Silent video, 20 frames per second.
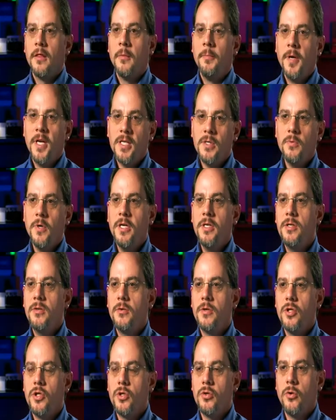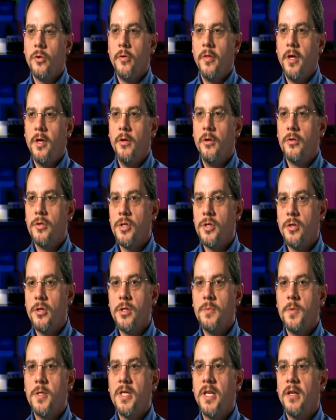The best way to ensure that your
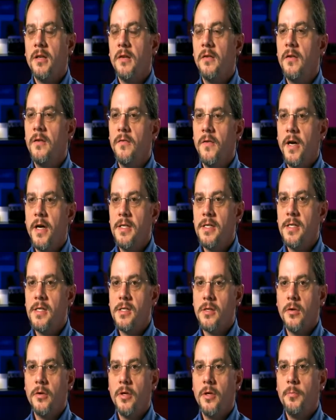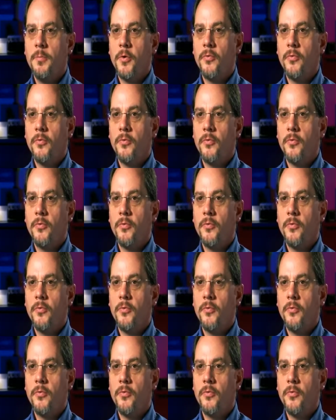surge protected device is going to